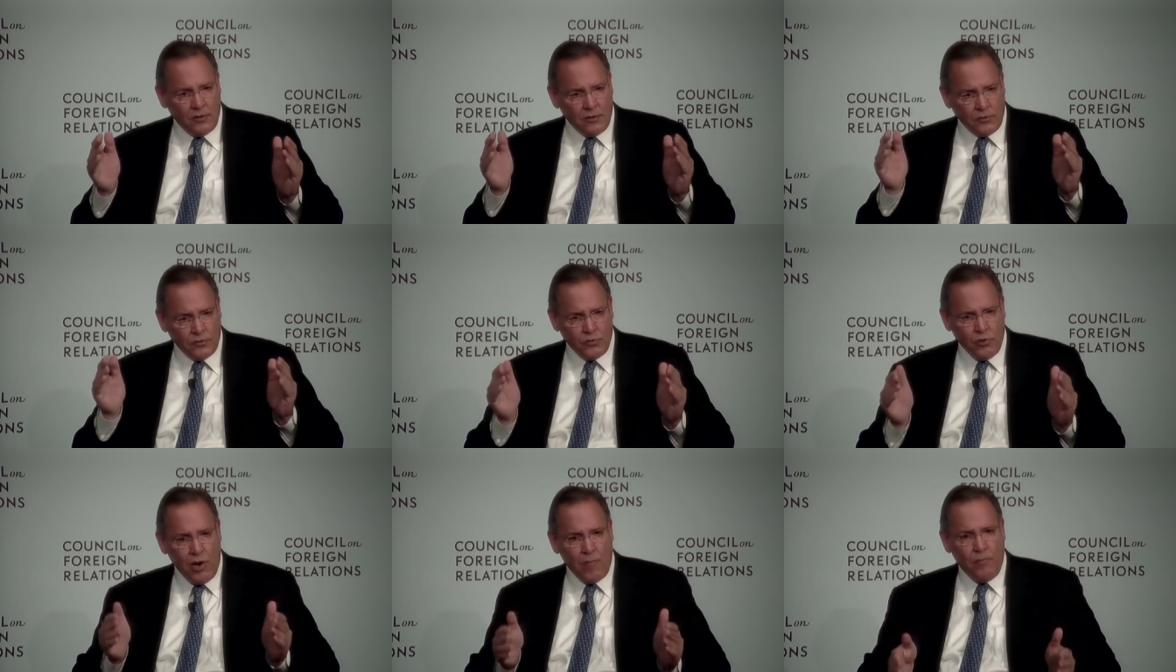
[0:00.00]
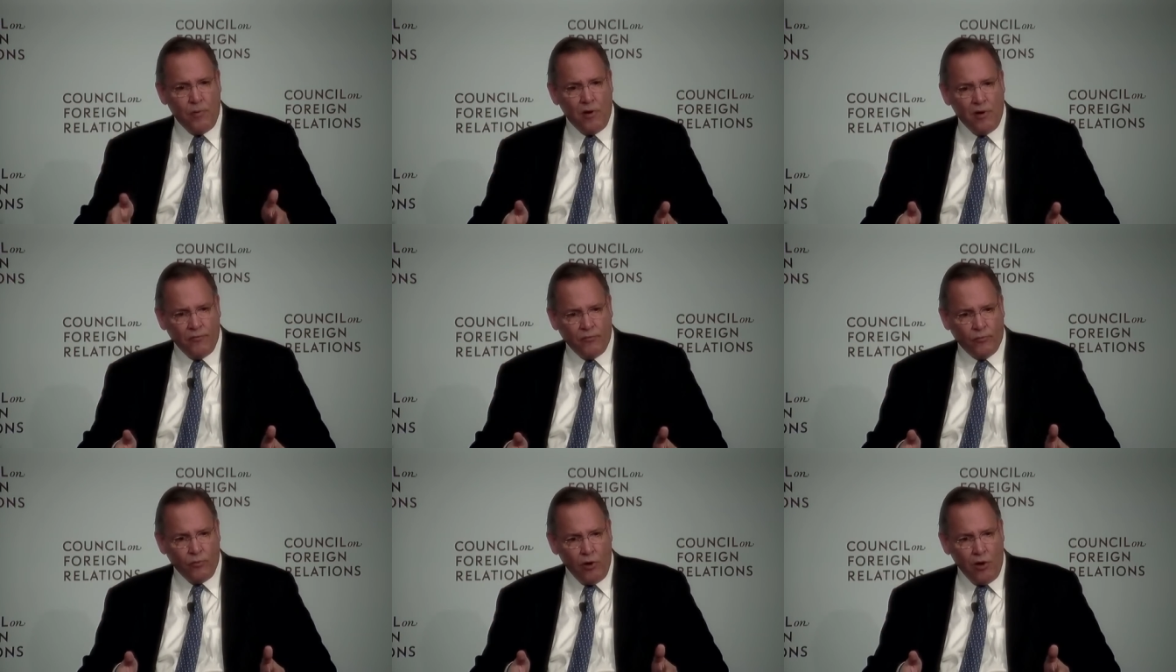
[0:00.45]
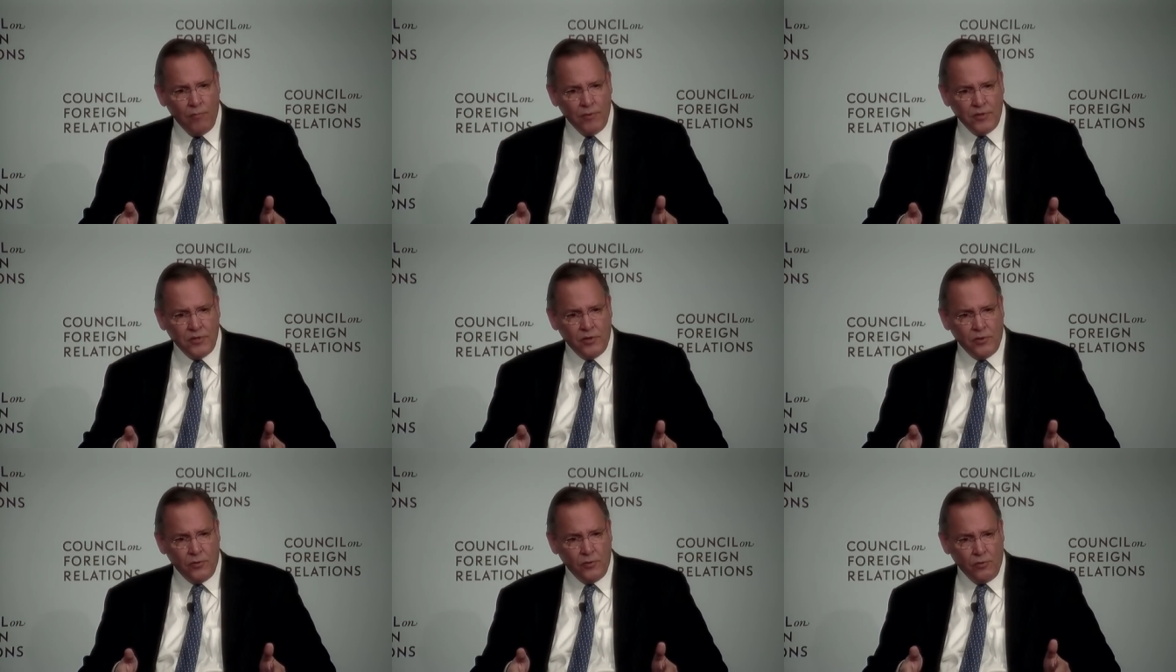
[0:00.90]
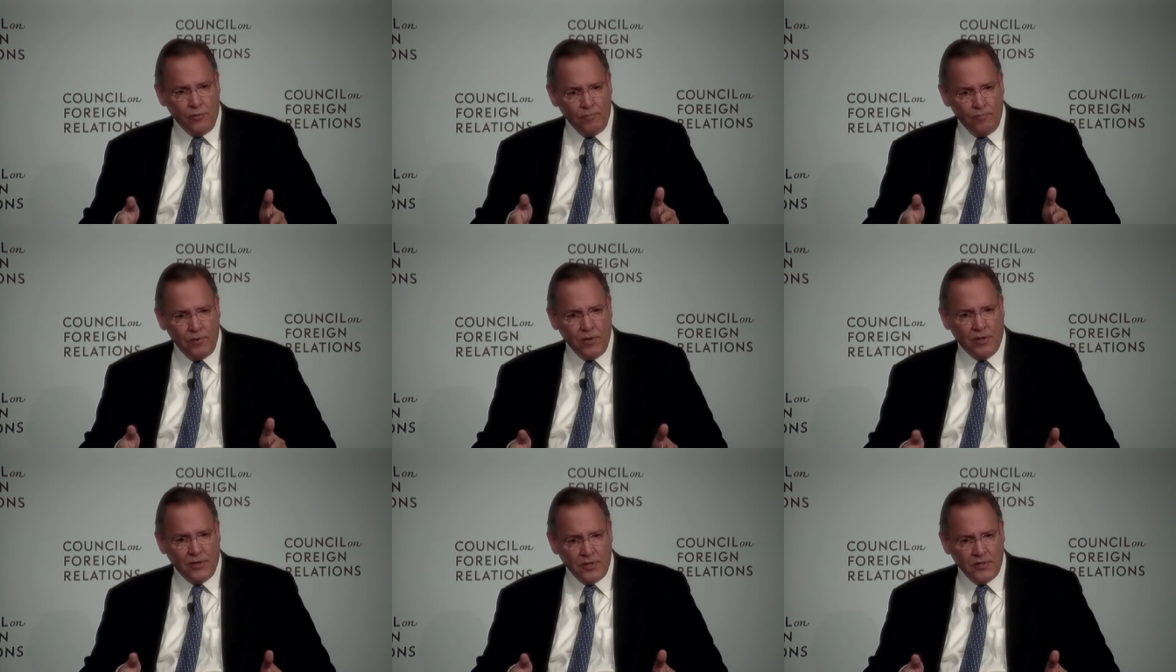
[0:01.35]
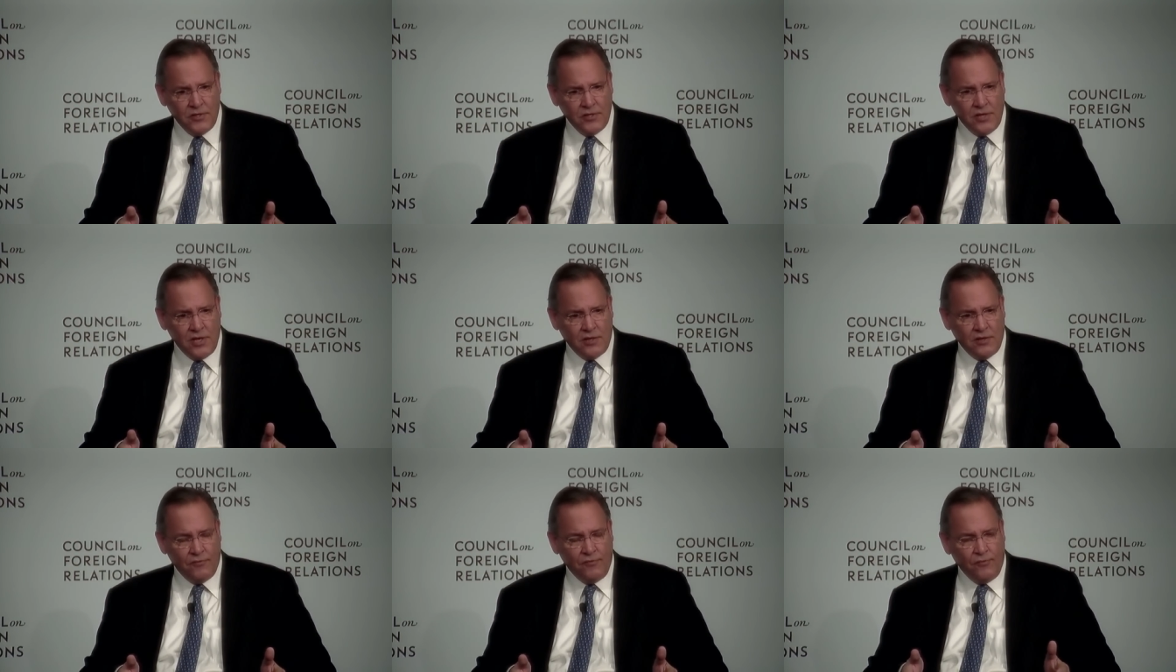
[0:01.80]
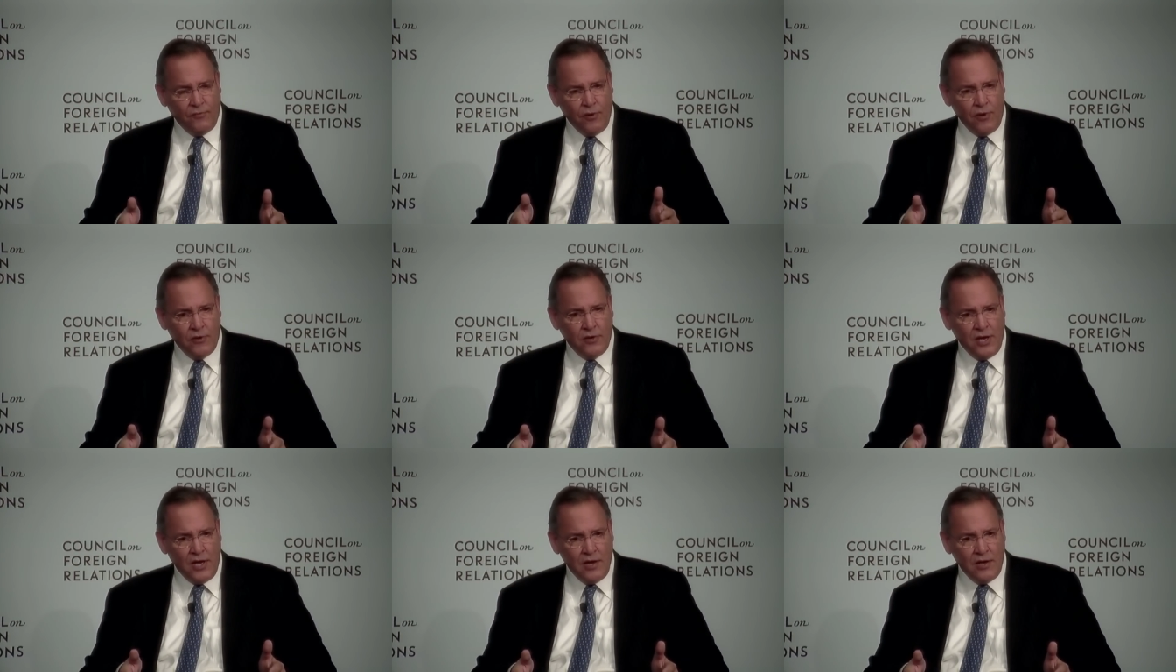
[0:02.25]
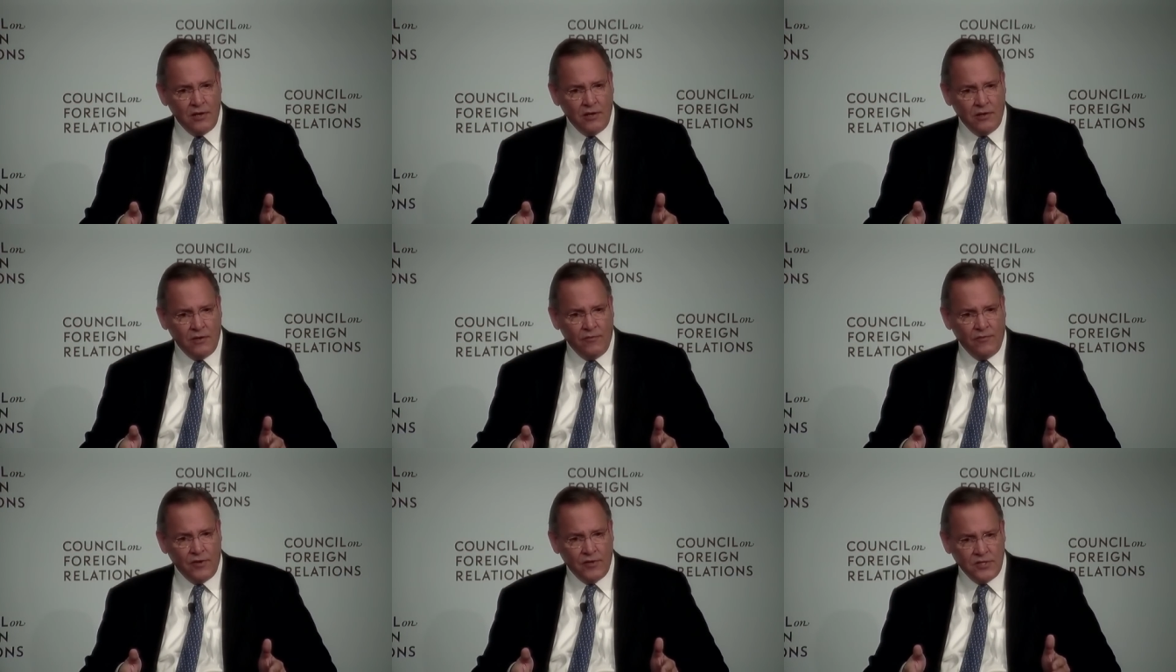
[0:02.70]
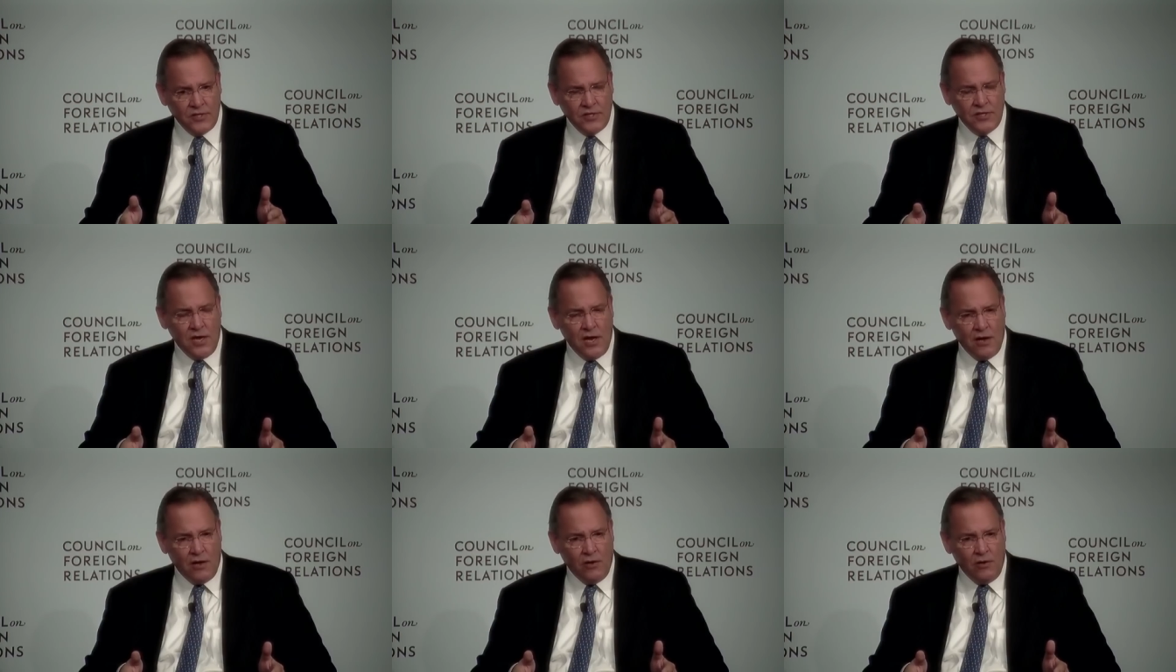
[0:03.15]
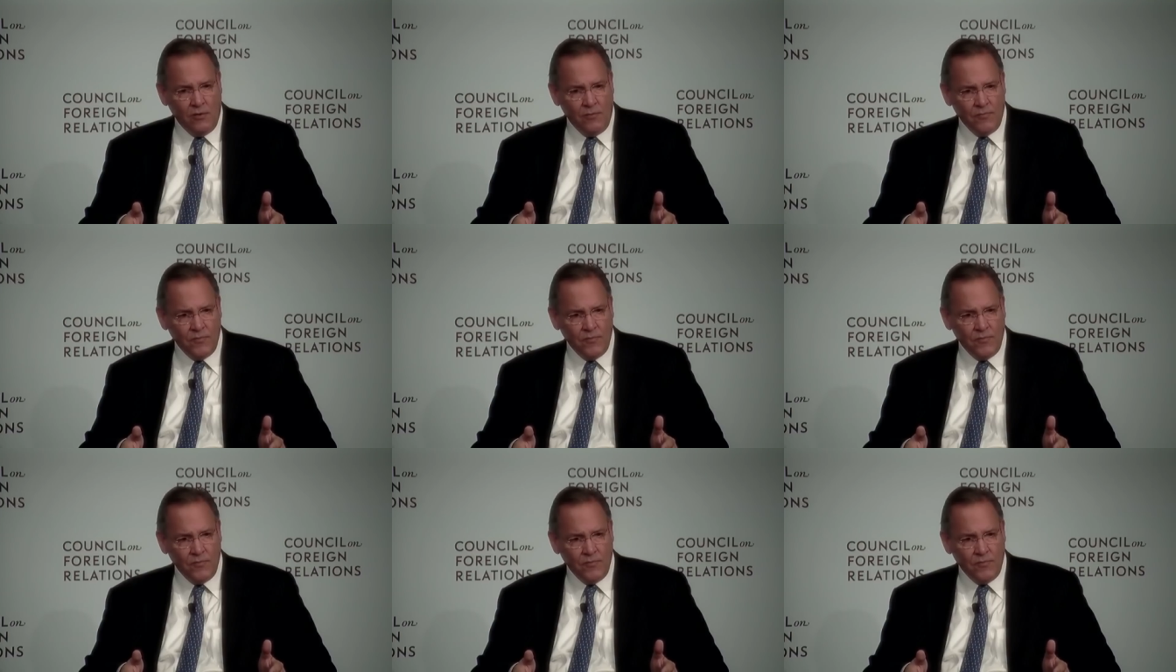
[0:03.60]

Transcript: drop off raw material billets at the front end of a cell.